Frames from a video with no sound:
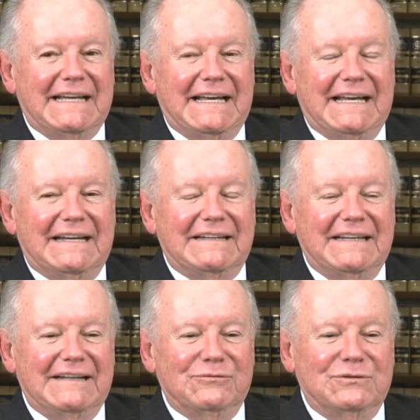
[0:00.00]
And
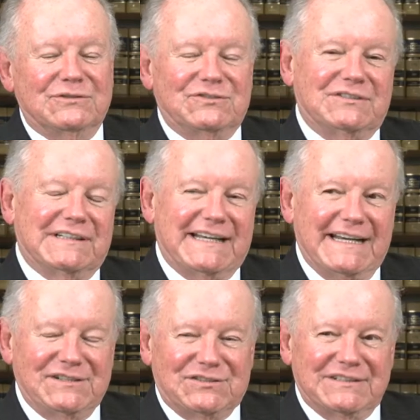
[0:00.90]
it was a
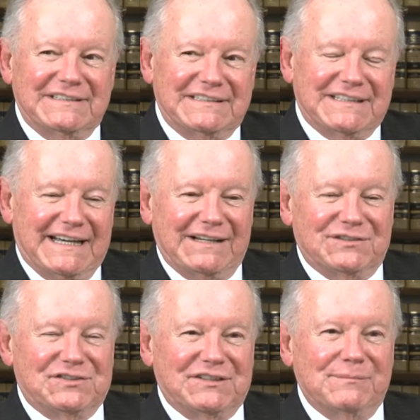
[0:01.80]
case
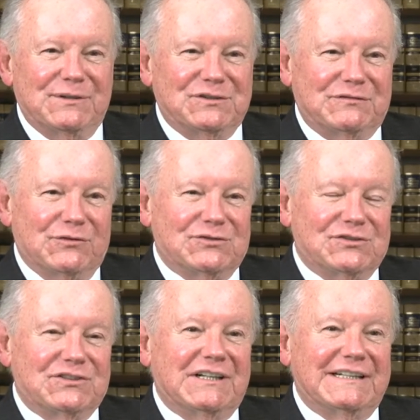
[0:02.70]
entitled Simmons
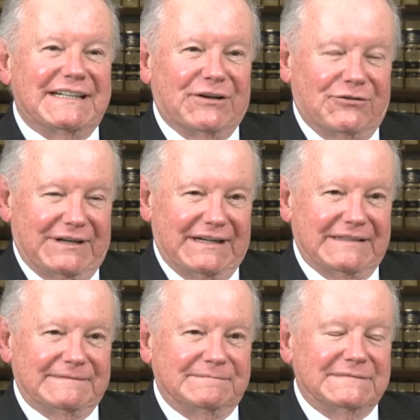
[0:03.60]
versus
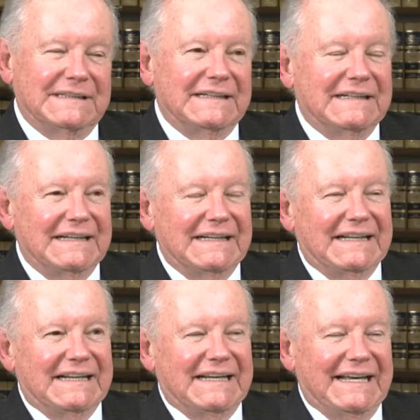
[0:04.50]
Ghaderi,
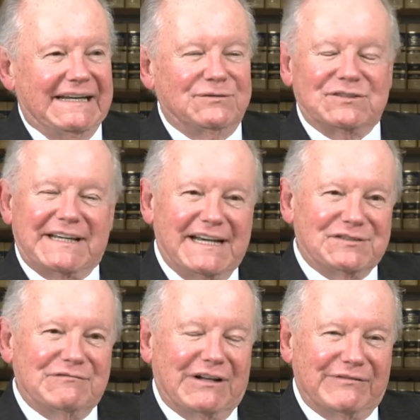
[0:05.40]
and it was a
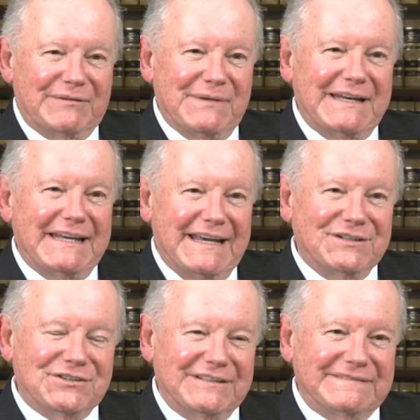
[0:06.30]
case involving
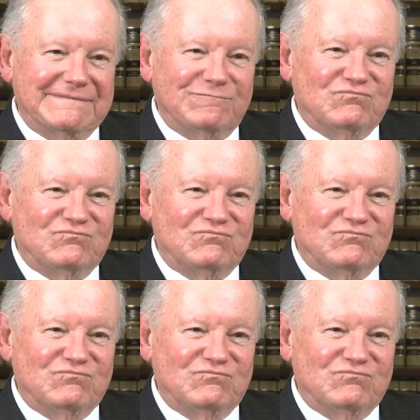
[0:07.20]
mediation.